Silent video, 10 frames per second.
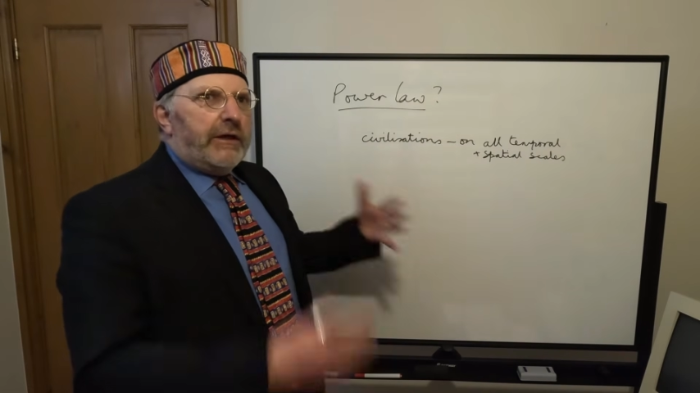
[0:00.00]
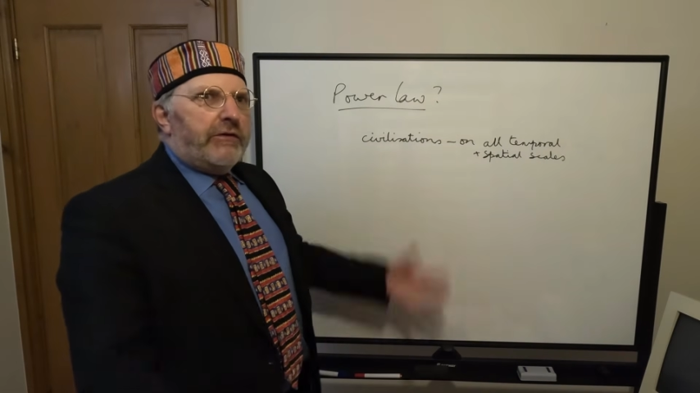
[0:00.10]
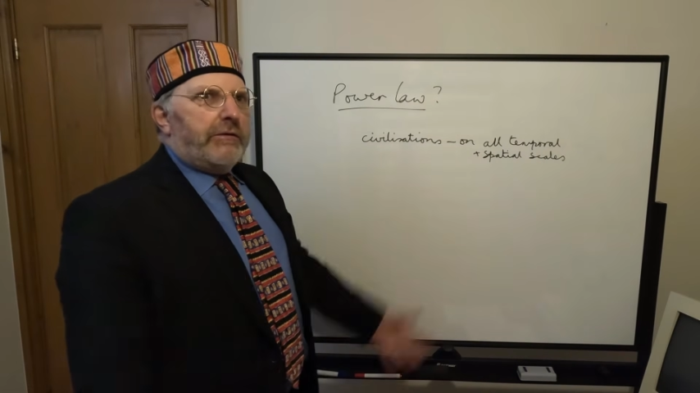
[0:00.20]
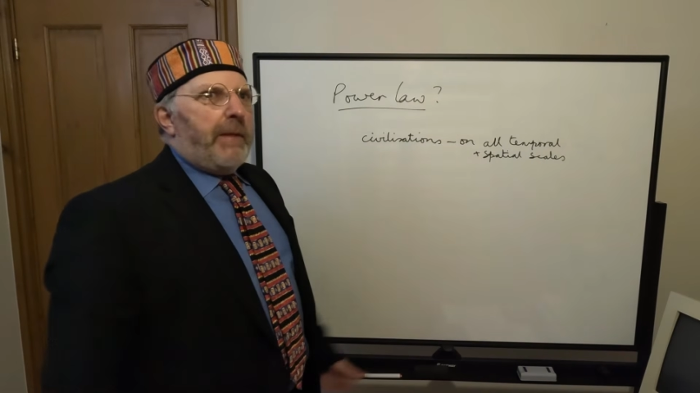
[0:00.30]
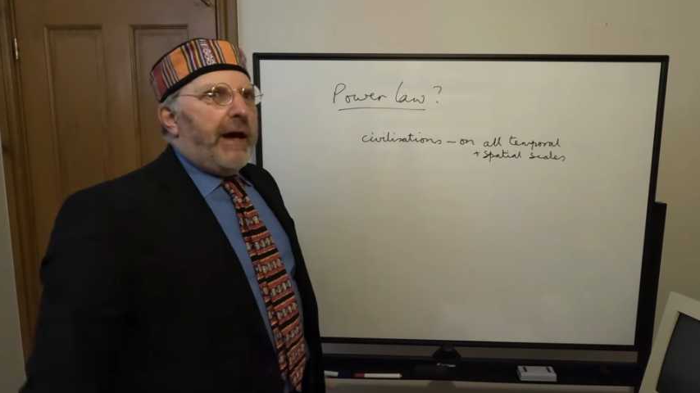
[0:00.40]

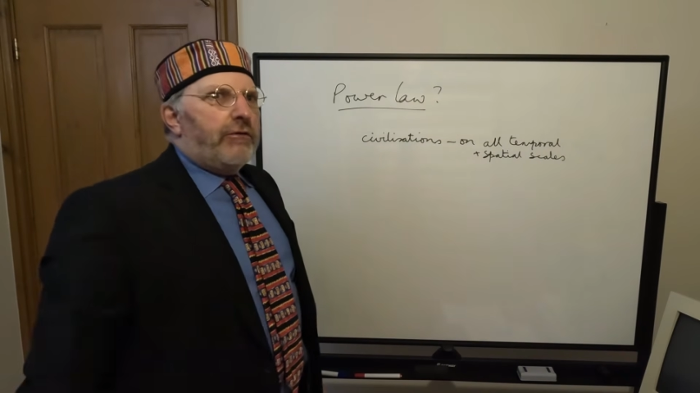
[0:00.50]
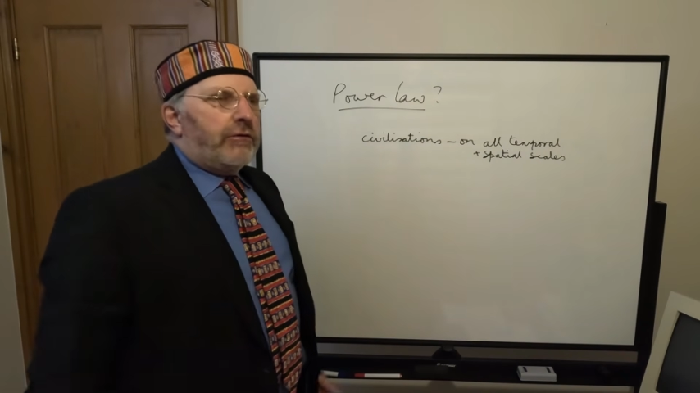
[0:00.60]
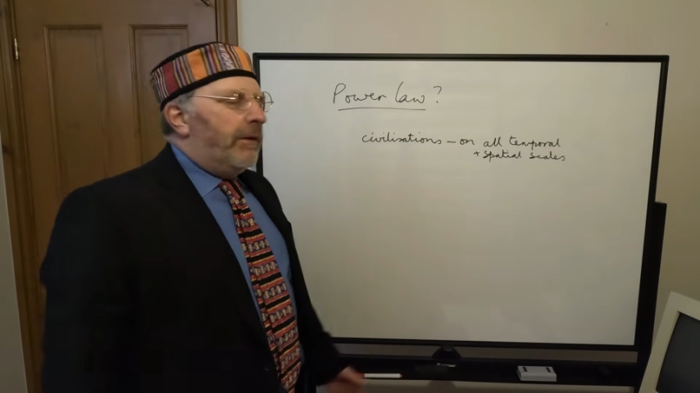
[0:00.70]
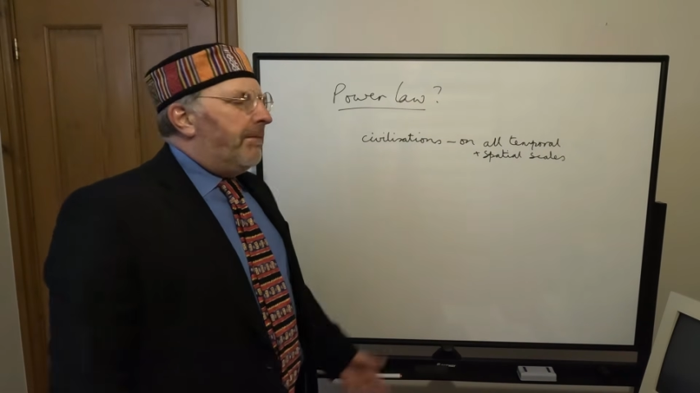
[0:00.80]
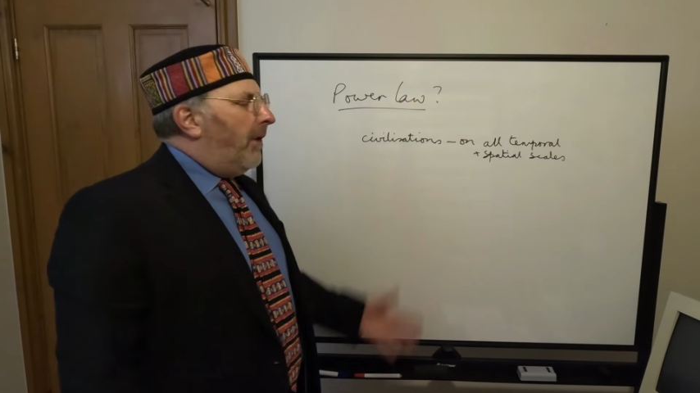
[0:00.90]
this
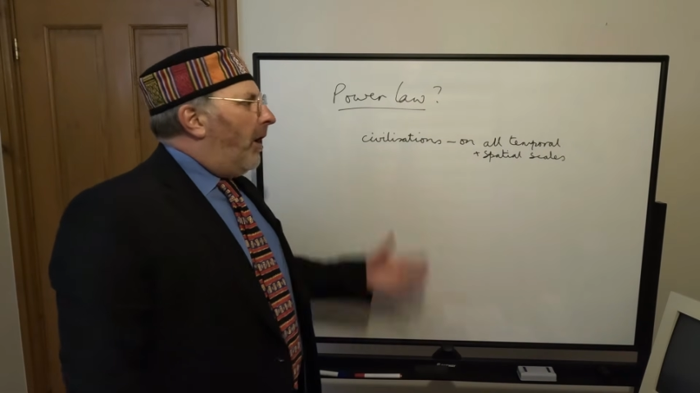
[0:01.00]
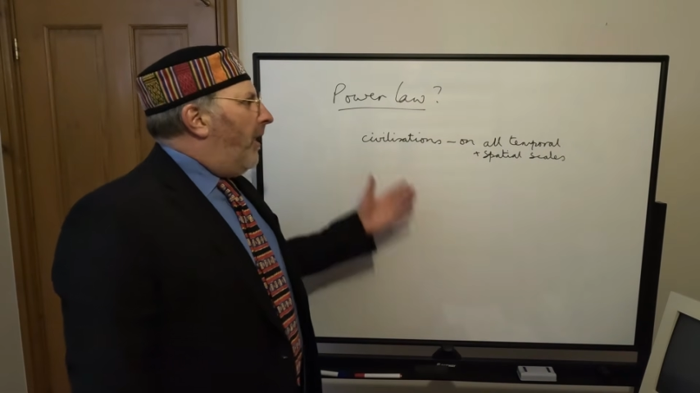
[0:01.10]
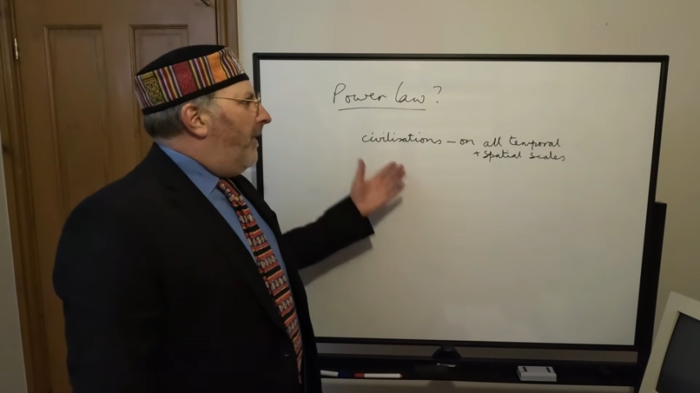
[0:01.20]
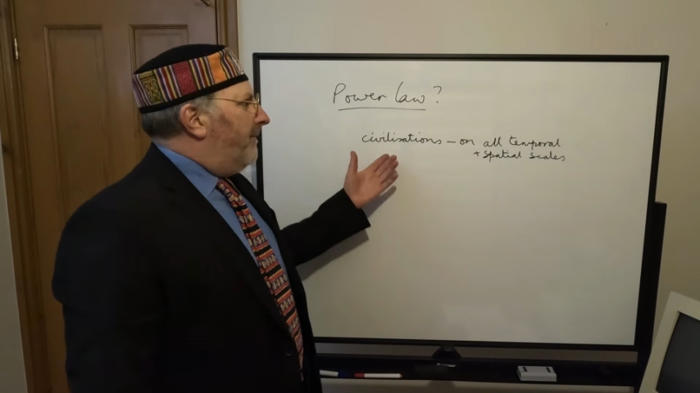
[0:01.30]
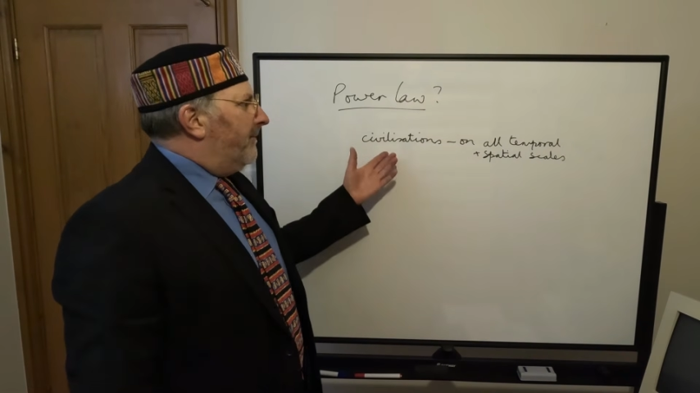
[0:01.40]
spectrum
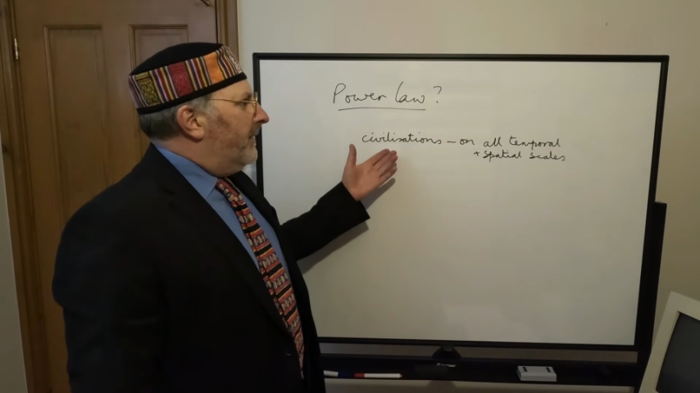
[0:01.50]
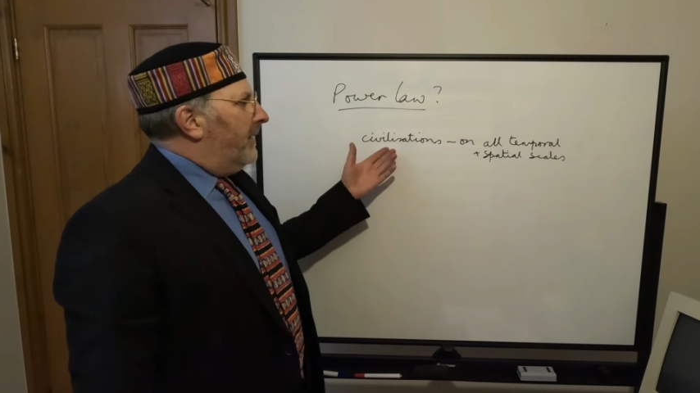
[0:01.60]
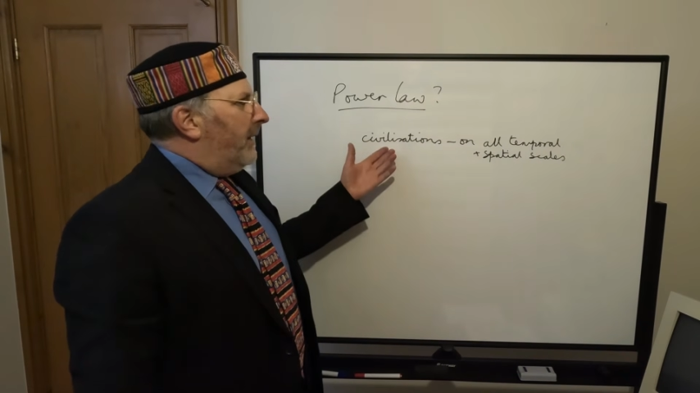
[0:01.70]
of